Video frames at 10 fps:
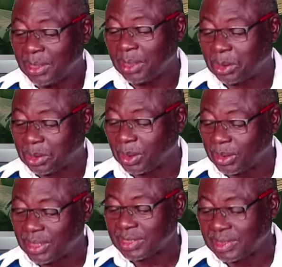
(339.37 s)
He
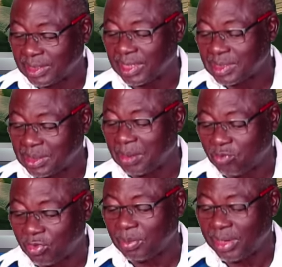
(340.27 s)
thunders against
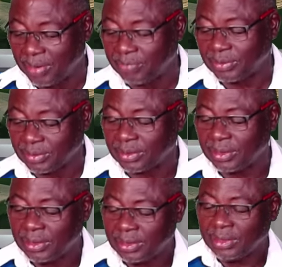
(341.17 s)
them from heaven.
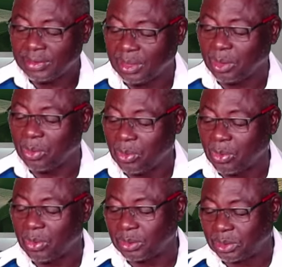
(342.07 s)
The
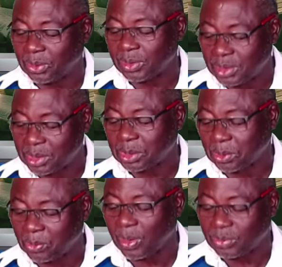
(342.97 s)
Lord judges
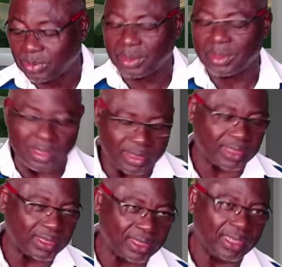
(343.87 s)
throughout the
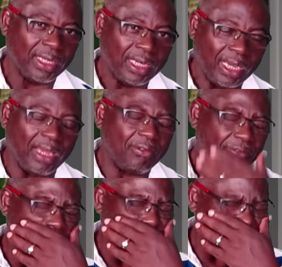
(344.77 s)
earth.
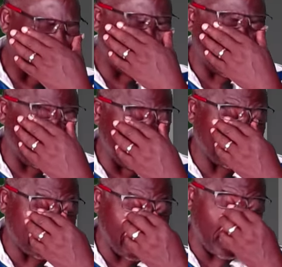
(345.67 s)
Everyone who has
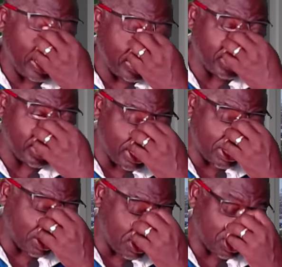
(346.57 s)
raised their hand
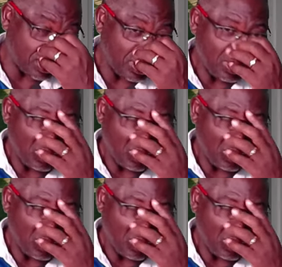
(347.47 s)
against us,